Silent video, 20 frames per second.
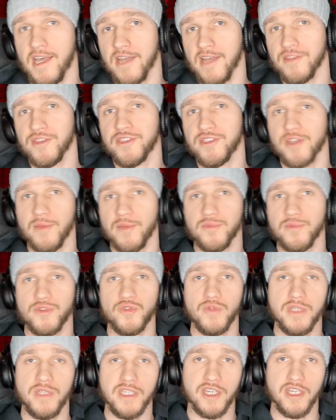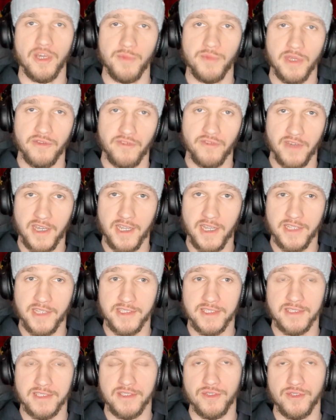the top 3 coming fights.
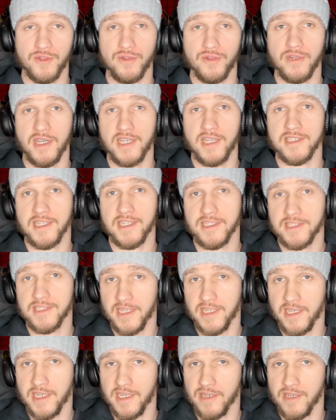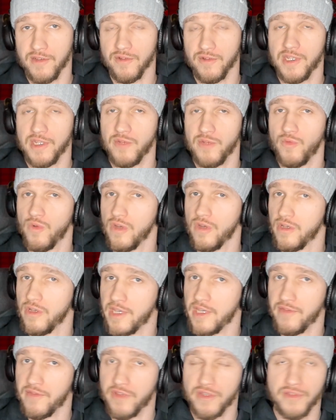So as I say, only one
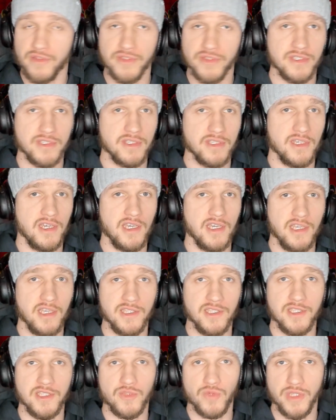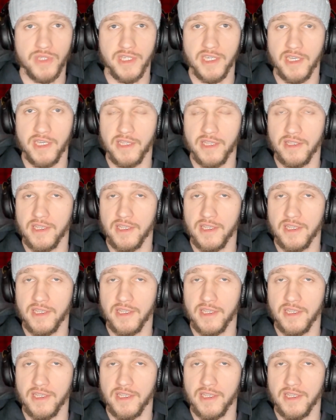event in this weekend.